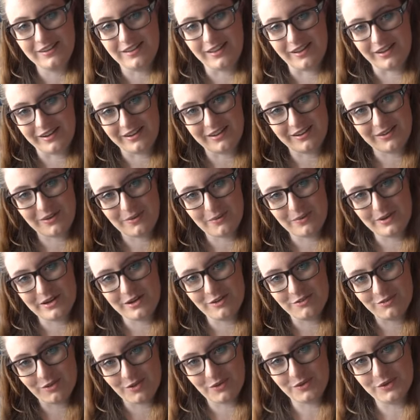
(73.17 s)
Like when
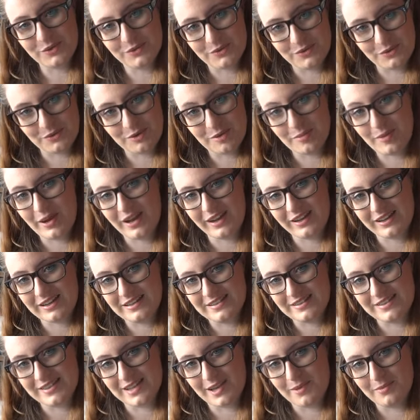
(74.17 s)
you fold the doona back
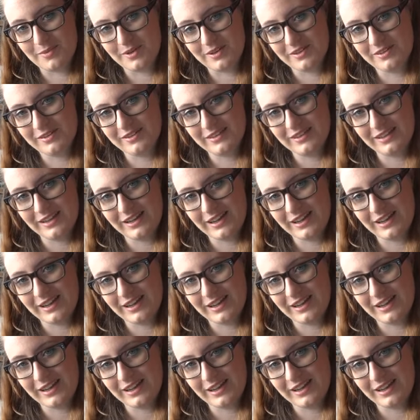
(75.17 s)
in summer